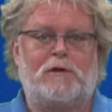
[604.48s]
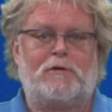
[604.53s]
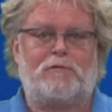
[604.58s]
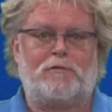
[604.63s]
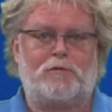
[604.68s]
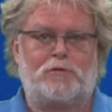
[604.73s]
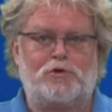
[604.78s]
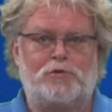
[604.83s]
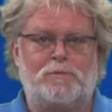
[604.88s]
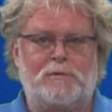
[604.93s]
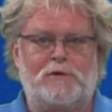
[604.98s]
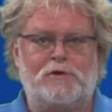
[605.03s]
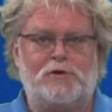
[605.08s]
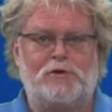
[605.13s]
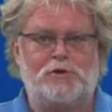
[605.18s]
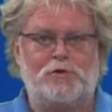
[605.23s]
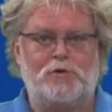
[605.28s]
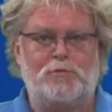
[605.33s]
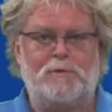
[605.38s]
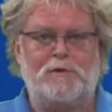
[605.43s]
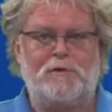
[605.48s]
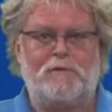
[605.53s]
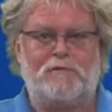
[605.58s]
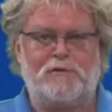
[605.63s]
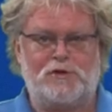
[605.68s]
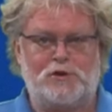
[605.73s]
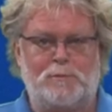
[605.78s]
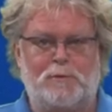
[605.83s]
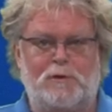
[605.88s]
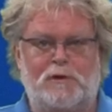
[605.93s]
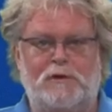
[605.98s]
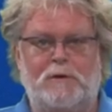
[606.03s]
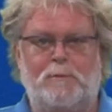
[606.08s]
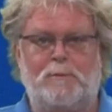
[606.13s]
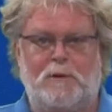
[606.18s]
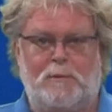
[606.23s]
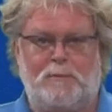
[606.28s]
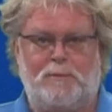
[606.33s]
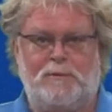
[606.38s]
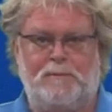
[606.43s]
and advertisements should be visible in the
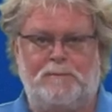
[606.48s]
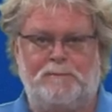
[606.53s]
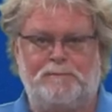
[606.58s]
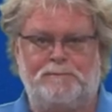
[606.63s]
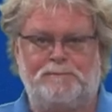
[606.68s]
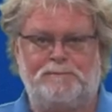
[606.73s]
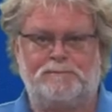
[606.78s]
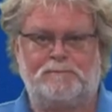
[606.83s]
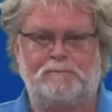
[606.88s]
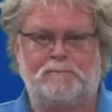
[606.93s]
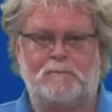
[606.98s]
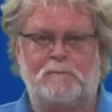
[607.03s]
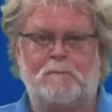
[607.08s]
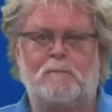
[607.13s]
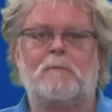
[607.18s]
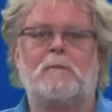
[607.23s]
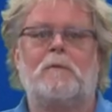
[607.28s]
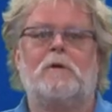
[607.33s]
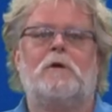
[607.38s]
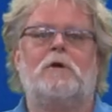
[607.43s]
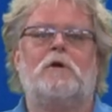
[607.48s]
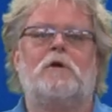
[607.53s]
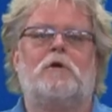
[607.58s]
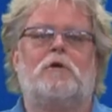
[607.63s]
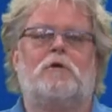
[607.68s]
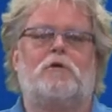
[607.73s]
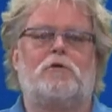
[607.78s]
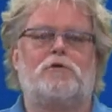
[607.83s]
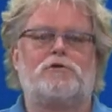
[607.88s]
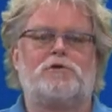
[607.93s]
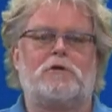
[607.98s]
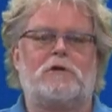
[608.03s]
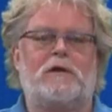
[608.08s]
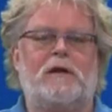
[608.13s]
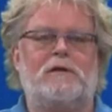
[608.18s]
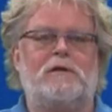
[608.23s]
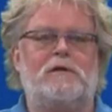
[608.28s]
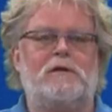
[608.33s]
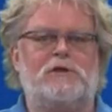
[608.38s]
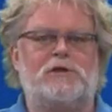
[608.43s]
pub. Oscar
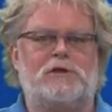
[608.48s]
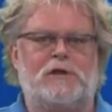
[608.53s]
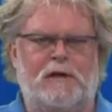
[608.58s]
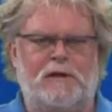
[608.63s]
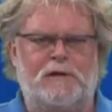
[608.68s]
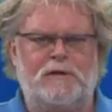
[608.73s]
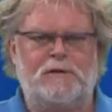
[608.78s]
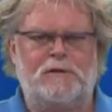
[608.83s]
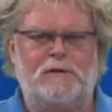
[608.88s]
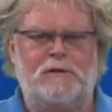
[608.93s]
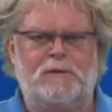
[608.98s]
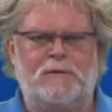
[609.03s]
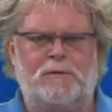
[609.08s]
had decided